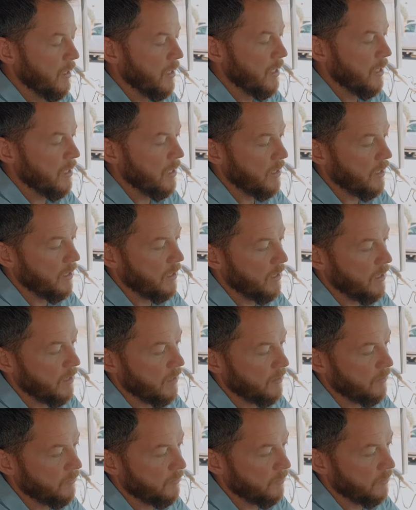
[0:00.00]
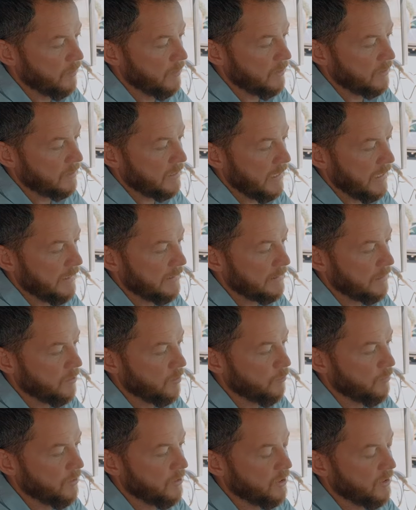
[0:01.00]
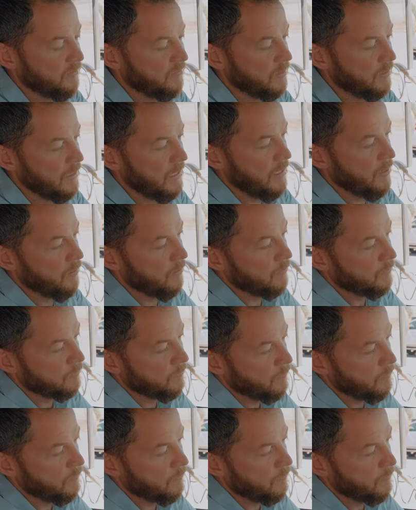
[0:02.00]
and this guy's going to be shifting down.